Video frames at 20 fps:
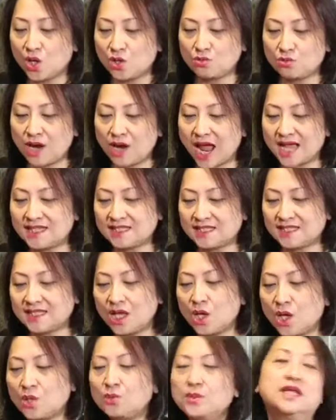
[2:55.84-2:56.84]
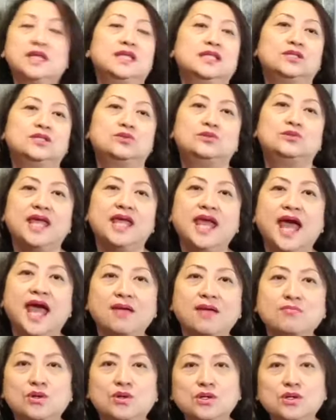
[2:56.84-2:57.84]
all right, so today
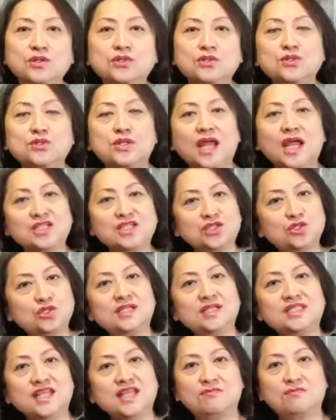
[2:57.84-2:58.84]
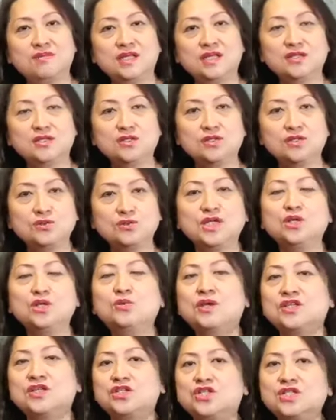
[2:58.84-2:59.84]
I'm going to, last 2 weeks I've been
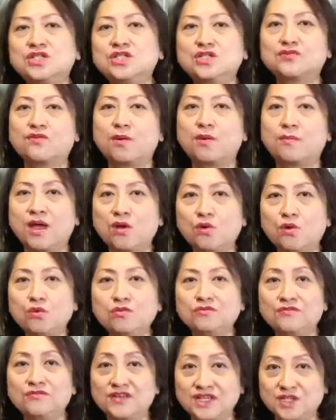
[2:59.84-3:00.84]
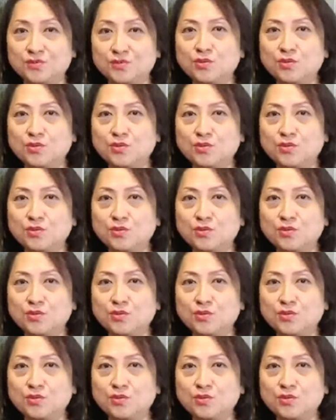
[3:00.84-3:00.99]
using questions from my own